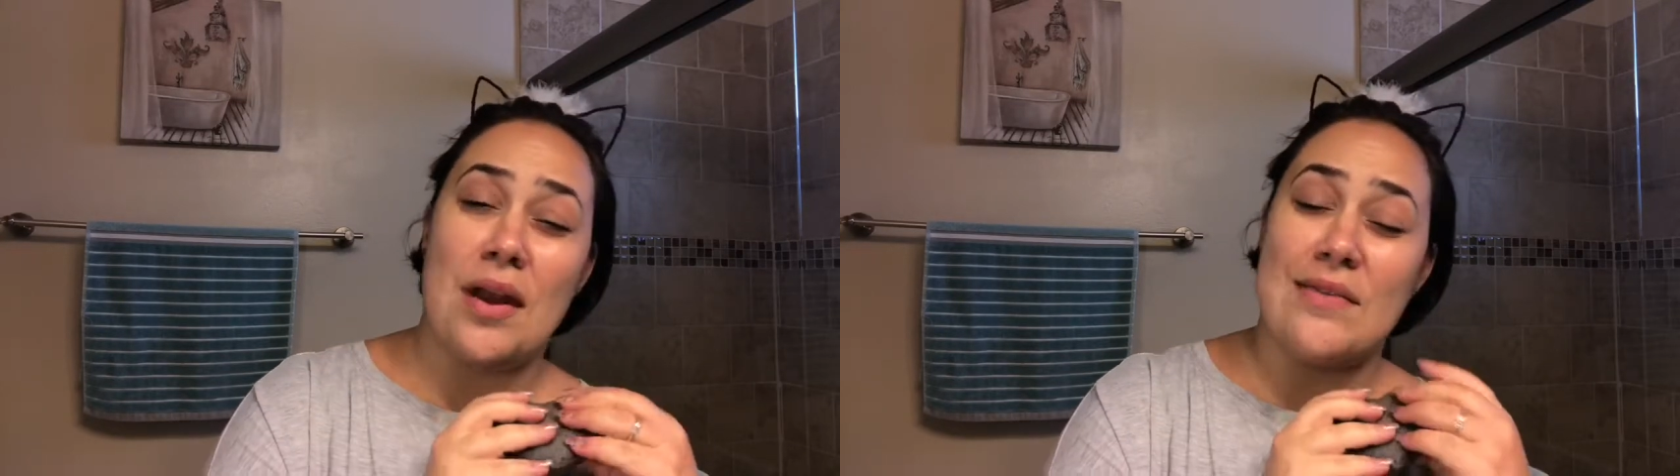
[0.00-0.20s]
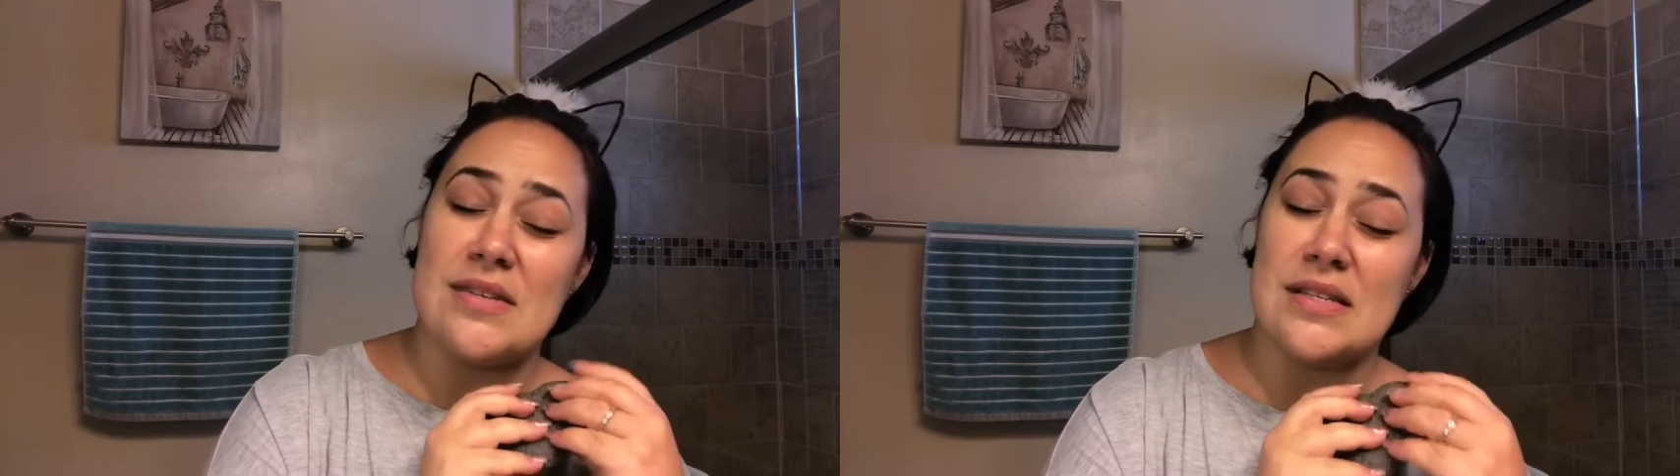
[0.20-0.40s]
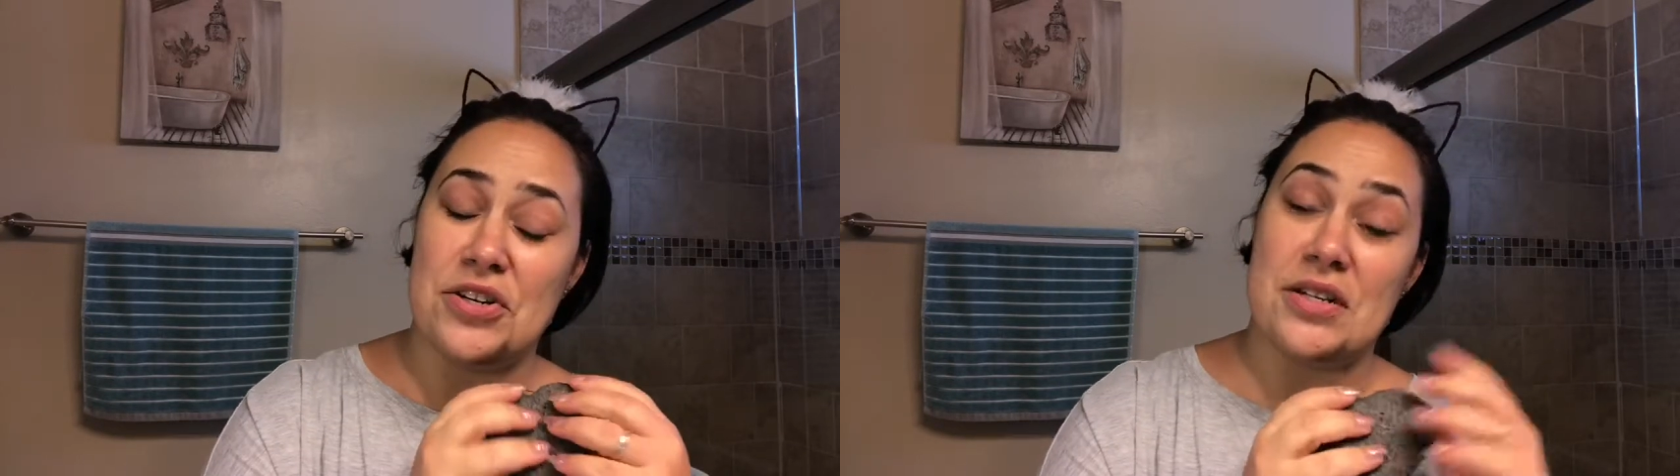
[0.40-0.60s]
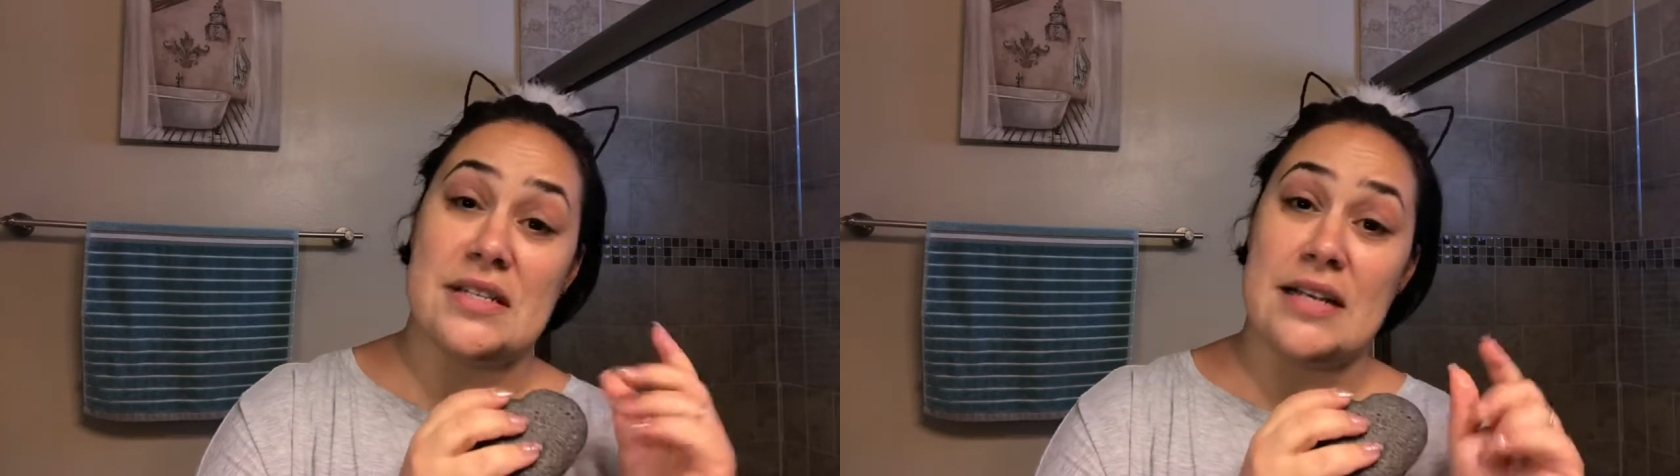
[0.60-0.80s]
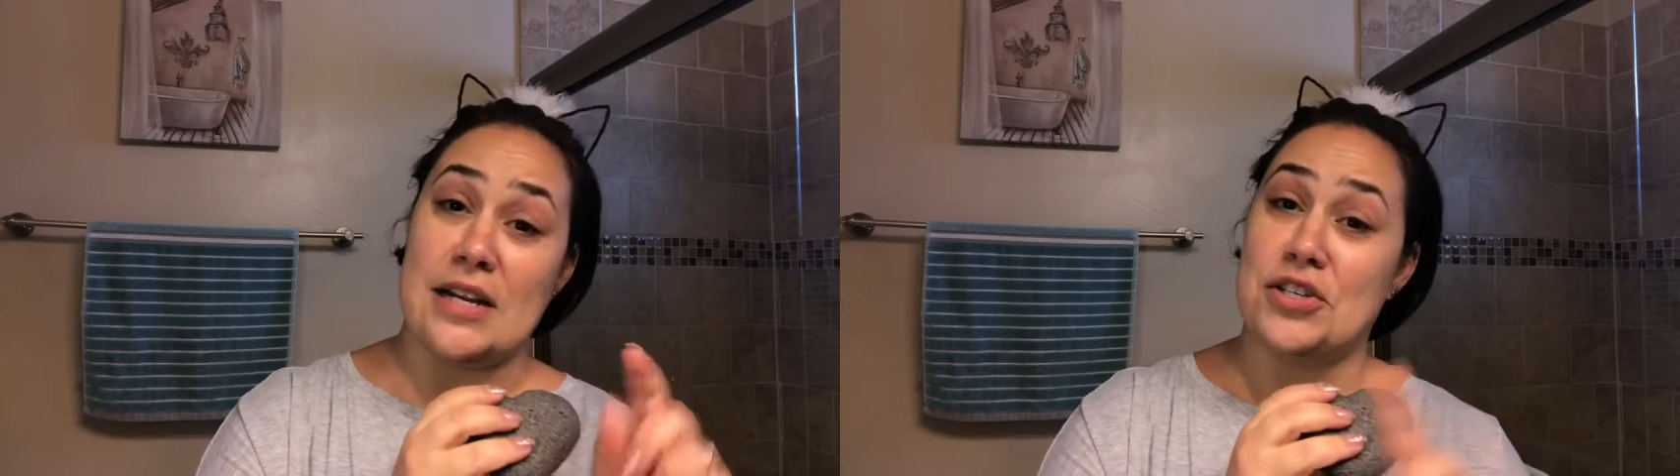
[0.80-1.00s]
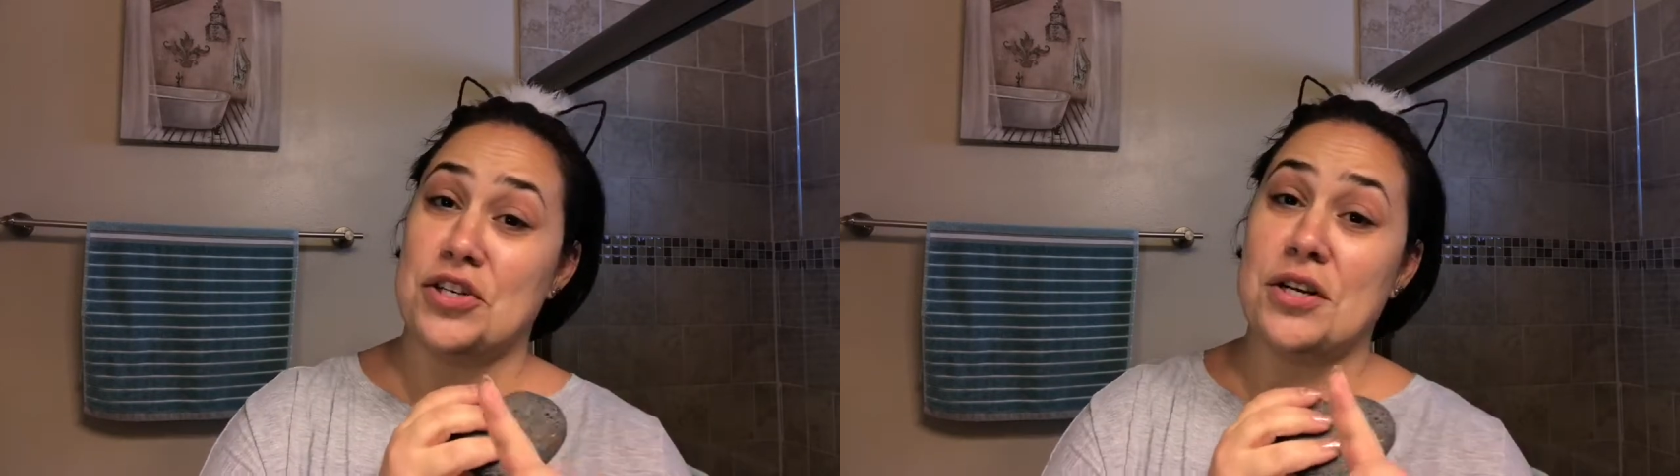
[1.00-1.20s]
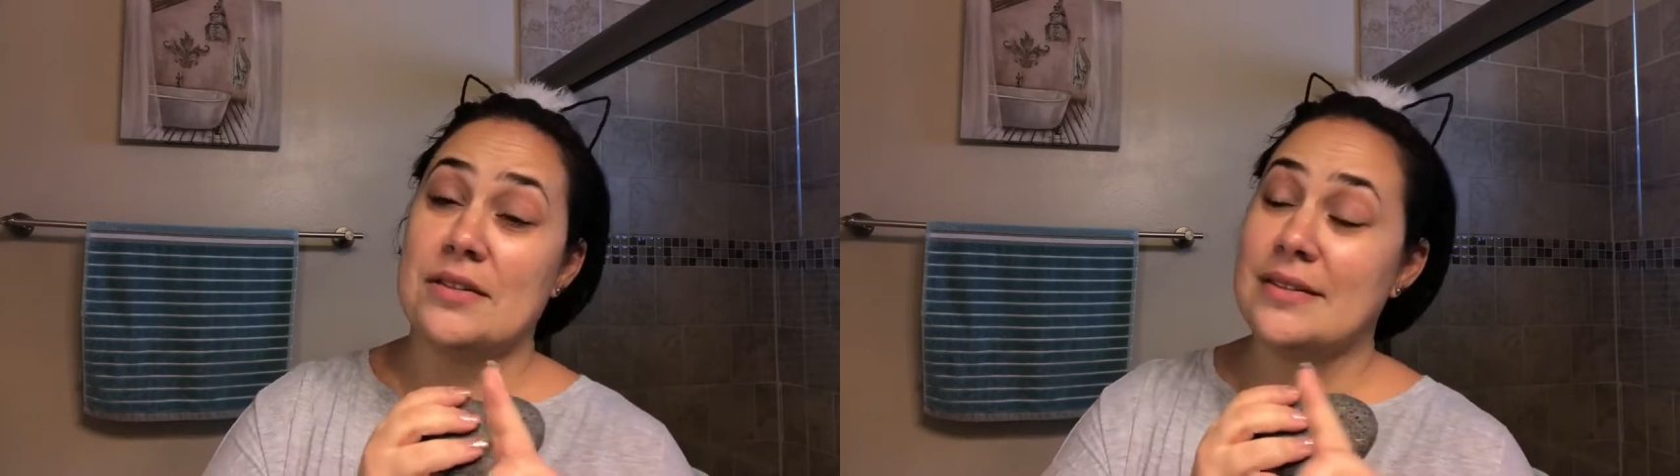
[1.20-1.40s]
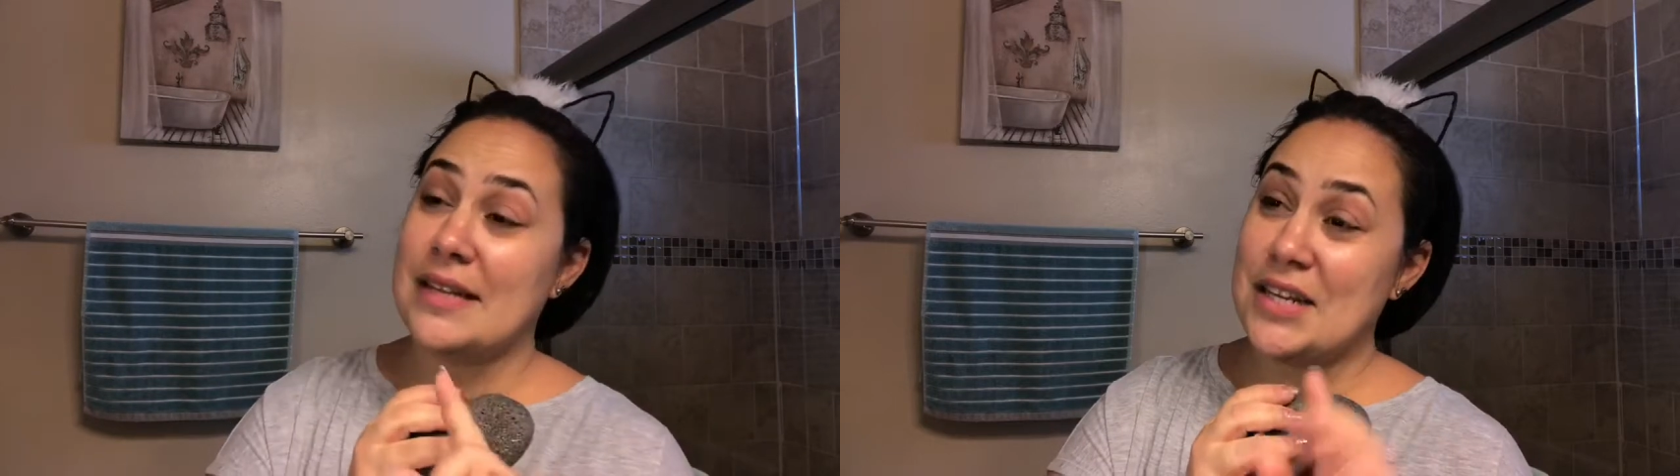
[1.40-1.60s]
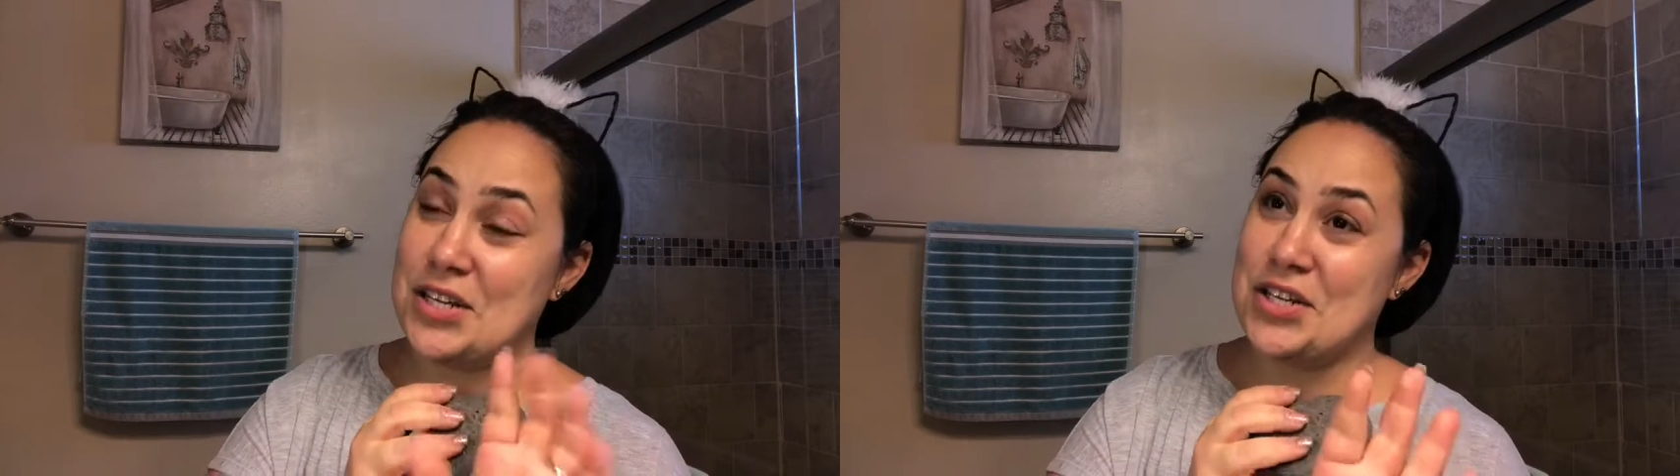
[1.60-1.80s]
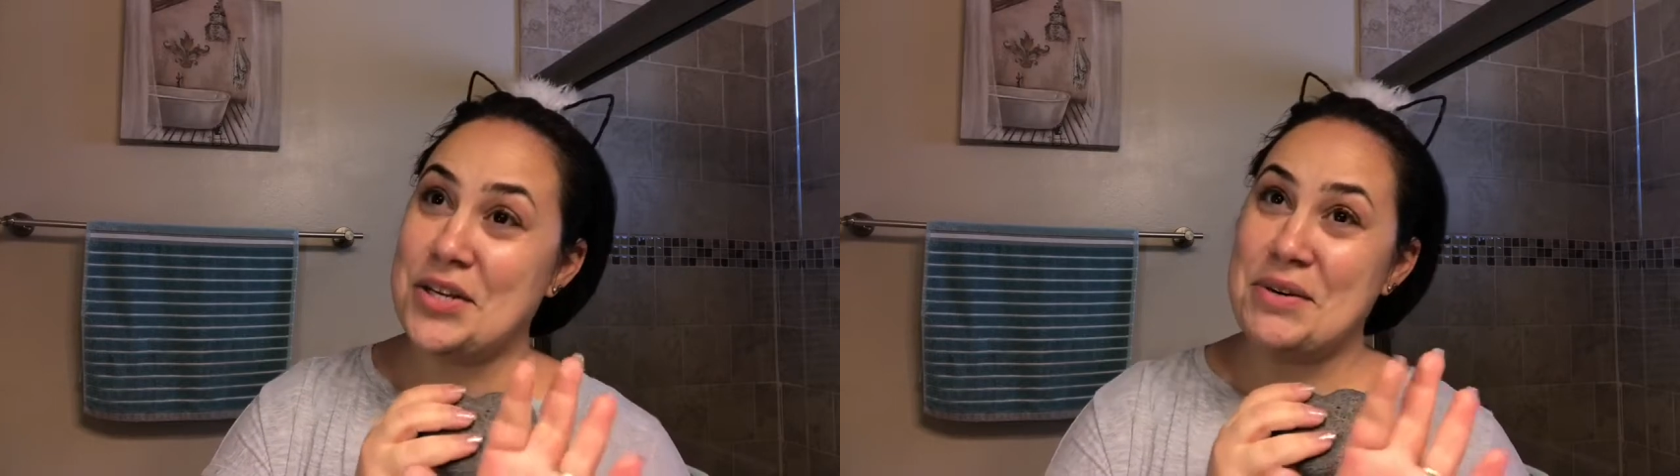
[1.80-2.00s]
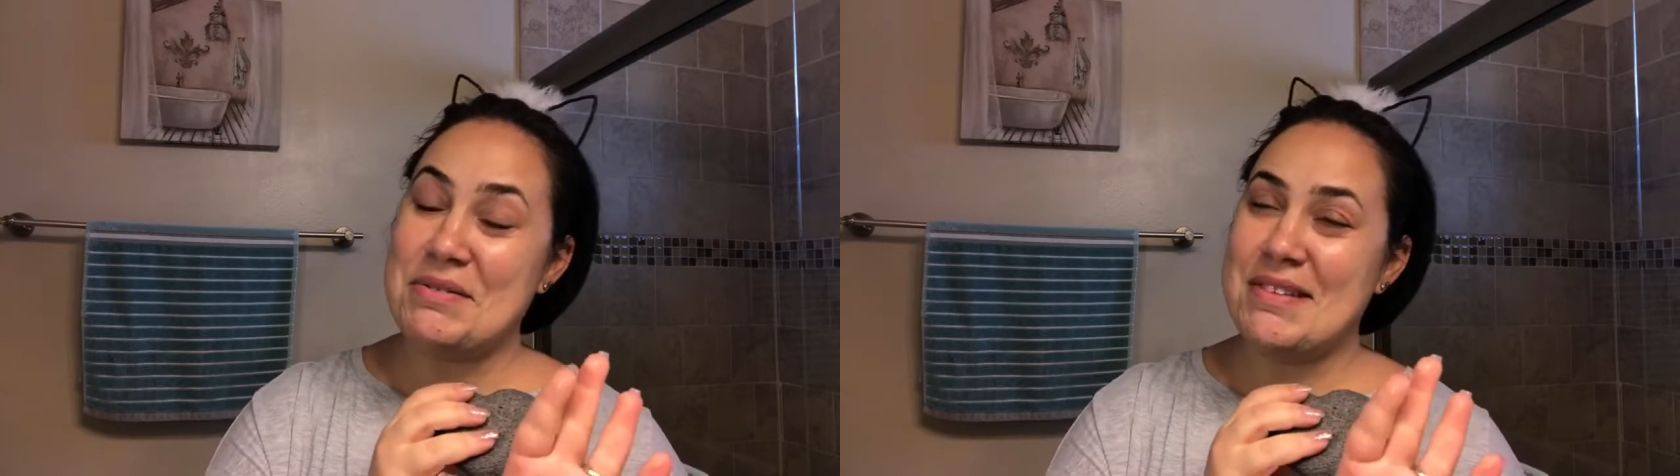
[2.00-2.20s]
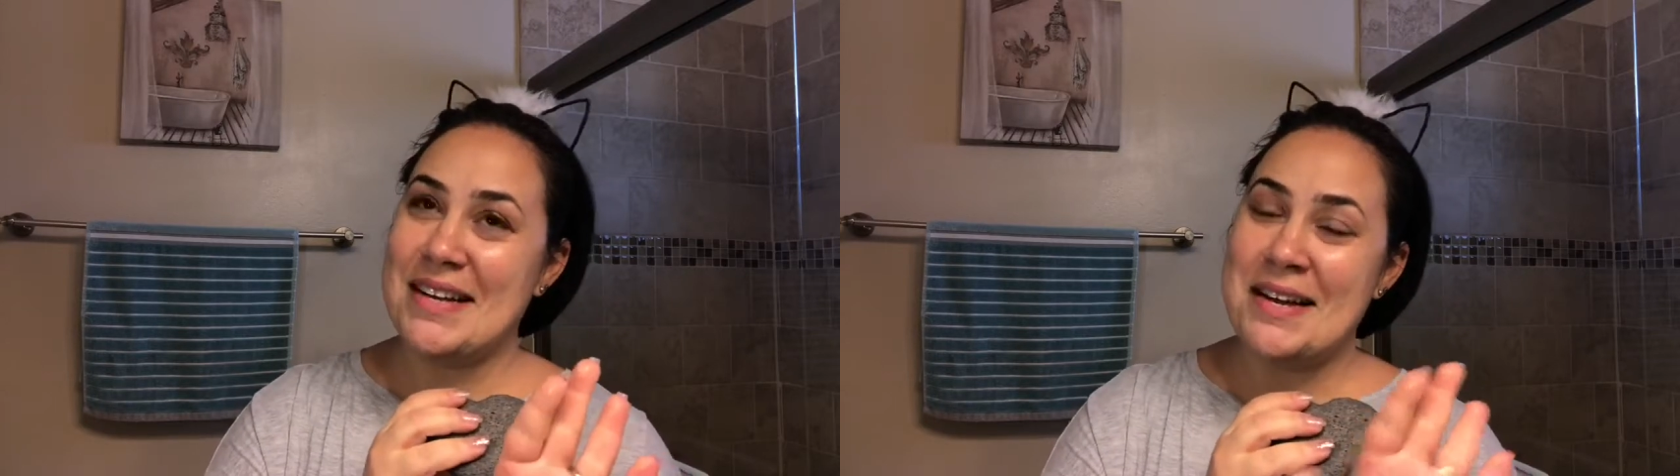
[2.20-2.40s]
that I have a serious texture issue.